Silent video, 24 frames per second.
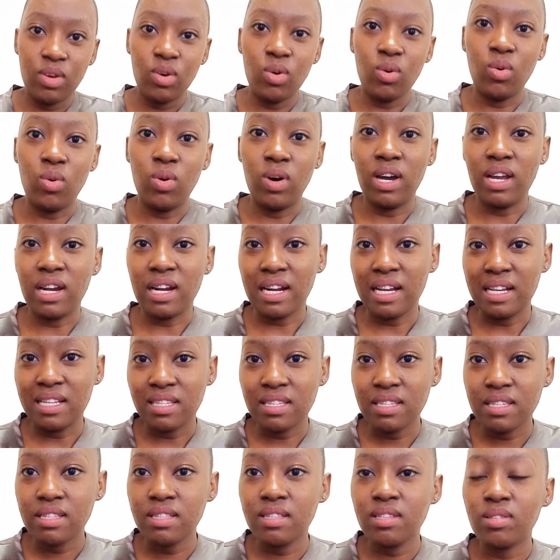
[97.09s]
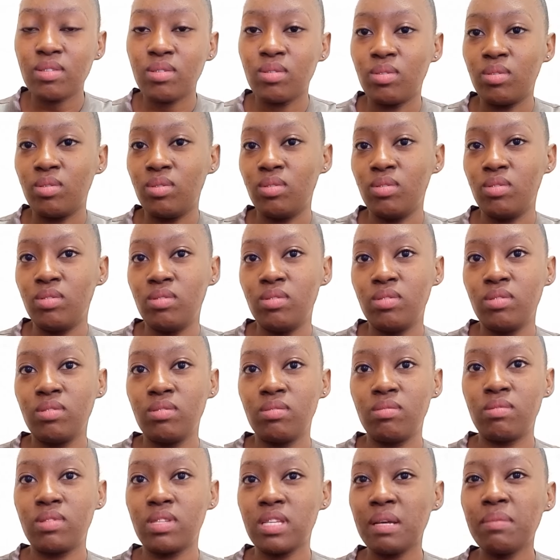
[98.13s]
or harassed or
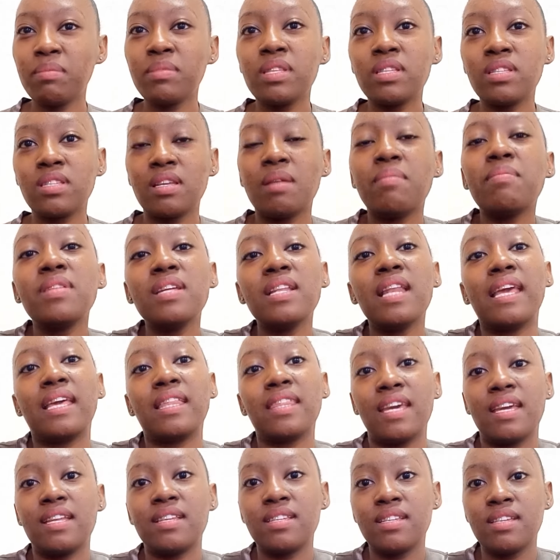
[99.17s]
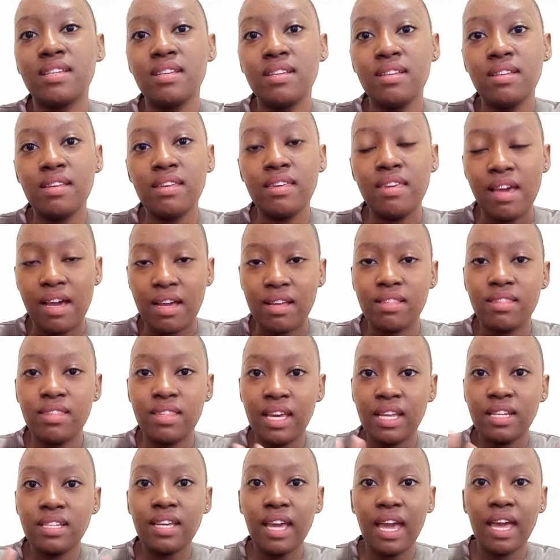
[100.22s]
something, something like that. Yeah,
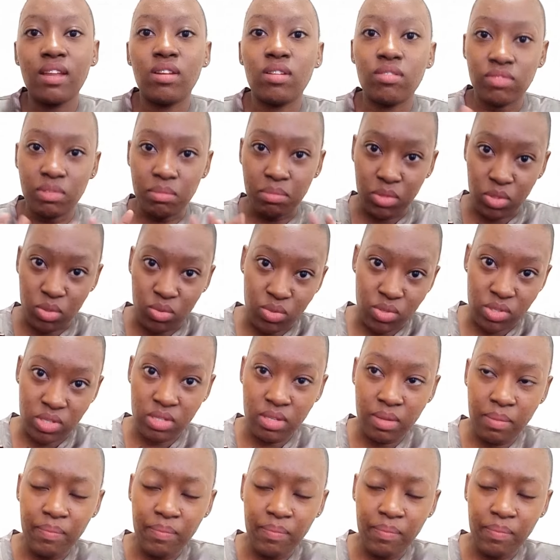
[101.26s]
that kind of abuse.